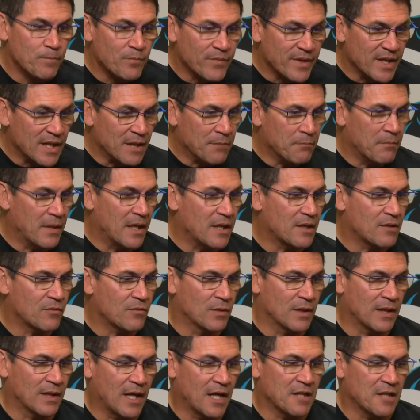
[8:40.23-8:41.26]
he makes
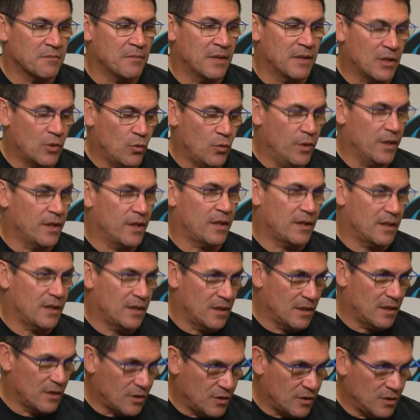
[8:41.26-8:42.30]
when guys make quick
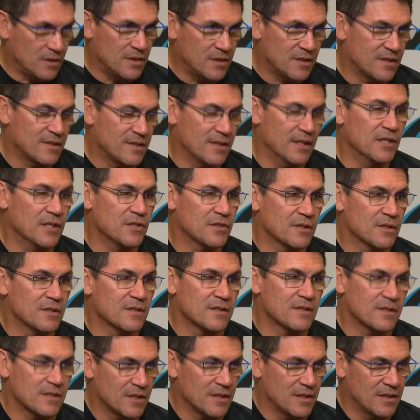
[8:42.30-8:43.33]
good
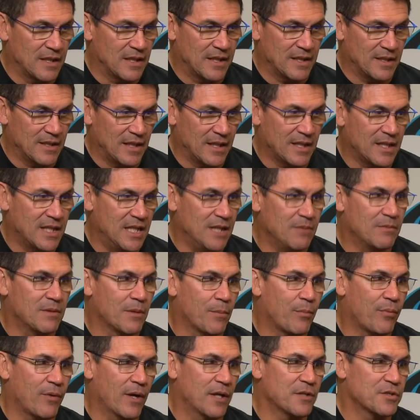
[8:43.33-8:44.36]
decisions, they, they keep the
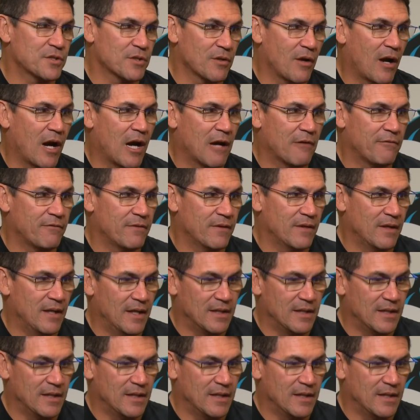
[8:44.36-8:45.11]
pressure off.